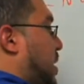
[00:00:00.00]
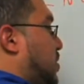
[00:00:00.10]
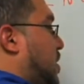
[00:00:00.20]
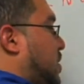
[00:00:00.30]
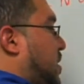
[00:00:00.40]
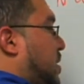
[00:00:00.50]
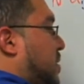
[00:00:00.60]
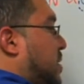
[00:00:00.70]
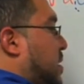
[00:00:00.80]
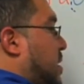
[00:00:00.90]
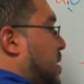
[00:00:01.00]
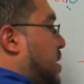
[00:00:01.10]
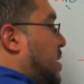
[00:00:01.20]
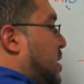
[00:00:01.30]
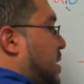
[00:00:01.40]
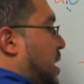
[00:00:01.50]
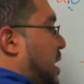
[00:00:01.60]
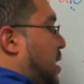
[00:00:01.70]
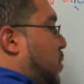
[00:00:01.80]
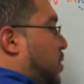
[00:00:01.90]
I'll change it here.
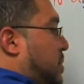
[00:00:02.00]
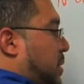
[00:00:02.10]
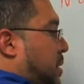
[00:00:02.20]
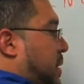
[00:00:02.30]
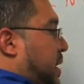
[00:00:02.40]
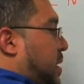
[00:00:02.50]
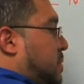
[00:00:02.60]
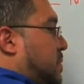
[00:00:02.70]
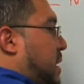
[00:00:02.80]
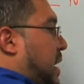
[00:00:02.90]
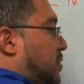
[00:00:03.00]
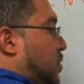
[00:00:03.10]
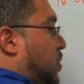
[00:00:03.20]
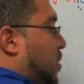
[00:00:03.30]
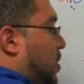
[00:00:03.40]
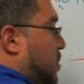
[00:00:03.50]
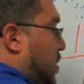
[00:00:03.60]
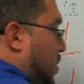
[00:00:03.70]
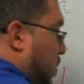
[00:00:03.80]
And now work my way back up. I have 2 sodiums on the